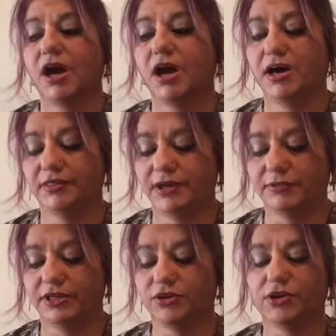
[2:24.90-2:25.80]
That
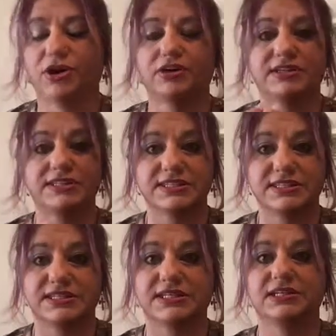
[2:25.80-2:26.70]
way they're all
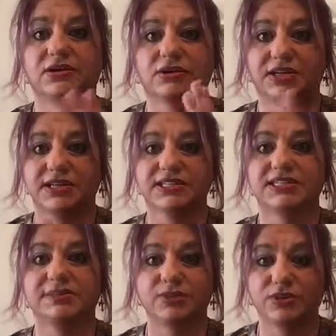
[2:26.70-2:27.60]
consistent and all nice
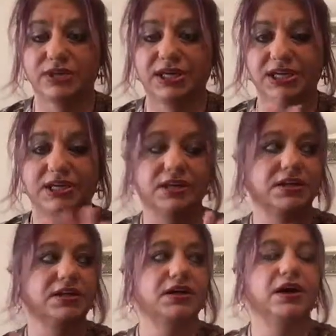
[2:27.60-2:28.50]
and smooth again.
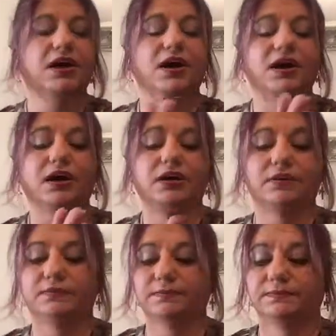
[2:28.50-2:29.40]

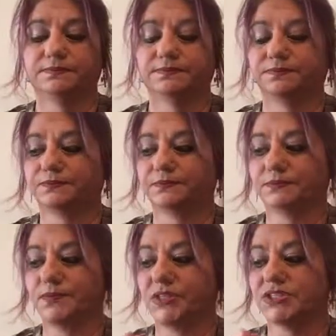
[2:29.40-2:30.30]

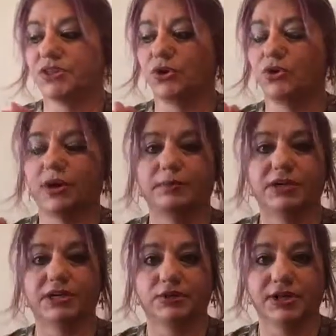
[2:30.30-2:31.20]
So I'm
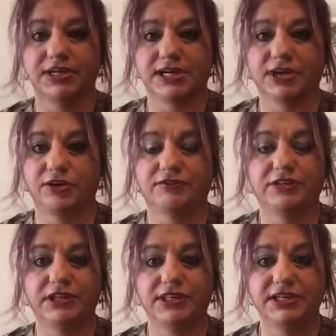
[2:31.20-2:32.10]
going to go ahead and take care of
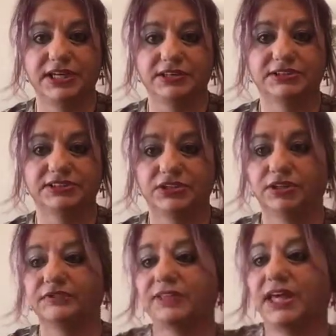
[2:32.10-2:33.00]
cleaning the nails and
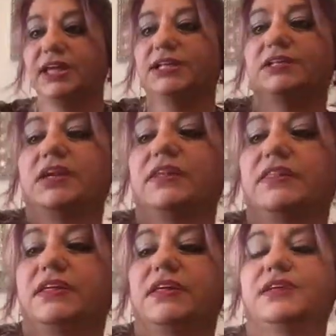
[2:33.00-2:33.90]
all of that.
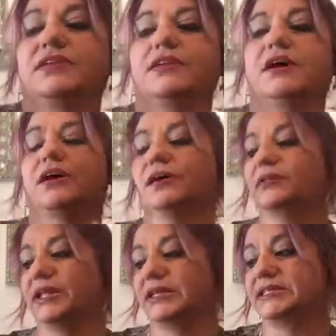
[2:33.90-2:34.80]
And then,
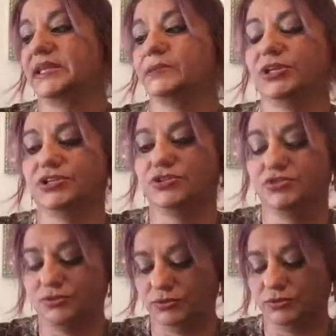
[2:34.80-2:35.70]
like I said, I'm going to
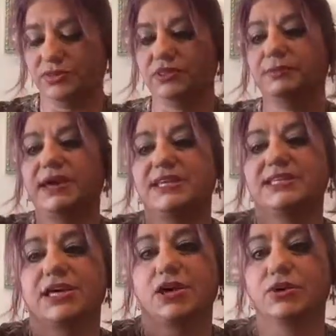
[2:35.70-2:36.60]
do the base
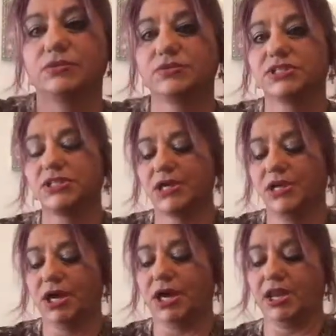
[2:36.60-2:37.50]
coat.
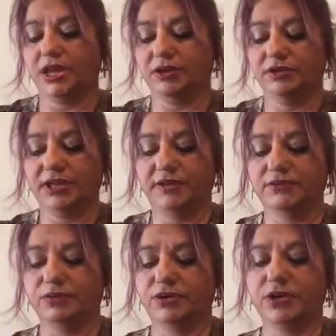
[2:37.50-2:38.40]
And I only have
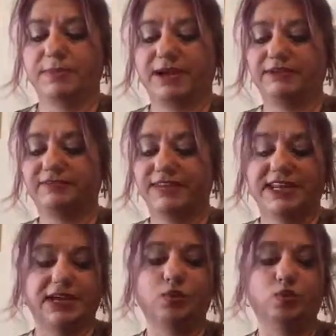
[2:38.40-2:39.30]
to worry about
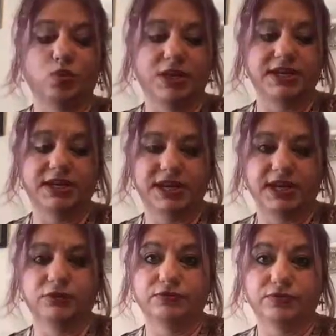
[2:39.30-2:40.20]
fitting one
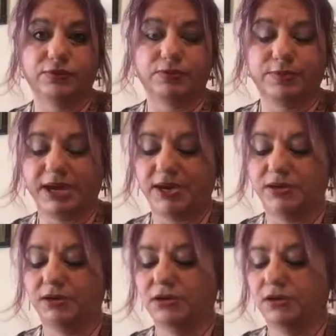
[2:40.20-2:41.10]
nail for the
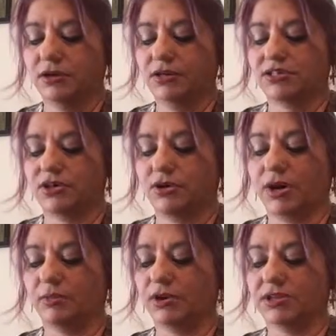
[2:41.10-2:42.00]
repair. So
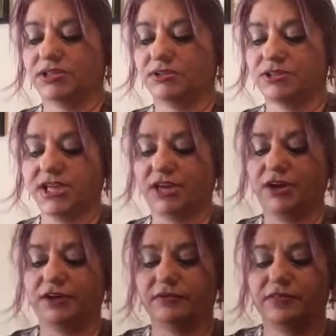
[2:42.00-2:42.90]
I will also take
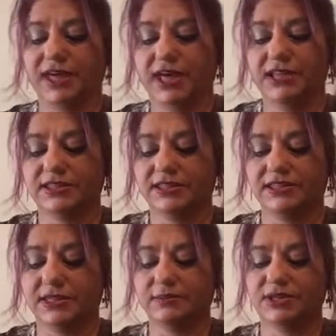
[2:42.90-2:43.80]
care of that at the
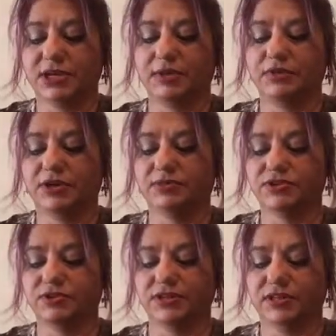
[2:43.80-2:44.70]
same time when I'm
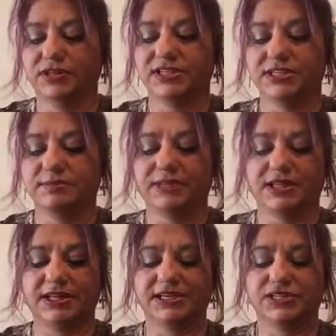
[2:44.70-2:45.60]
doing all this. But
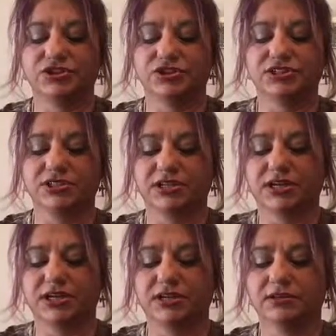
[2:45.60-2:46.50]
like I said, you're just going to
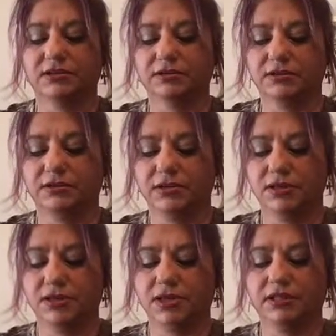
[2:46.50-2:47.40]
kind of
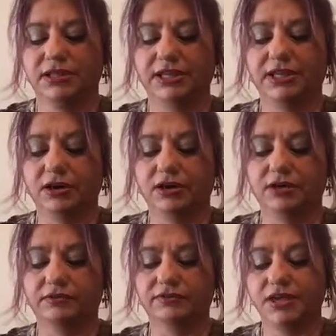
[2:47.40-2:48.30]
clean it
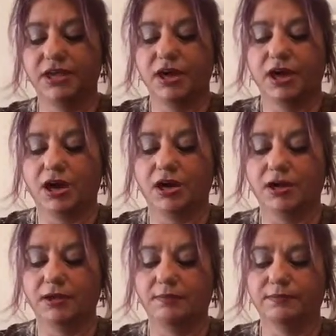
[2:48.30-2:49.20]
off.
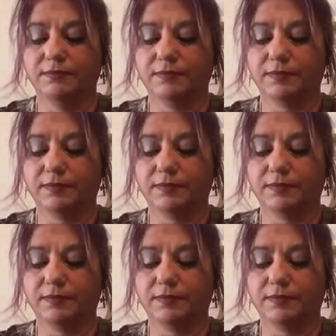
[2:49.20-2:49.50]
I've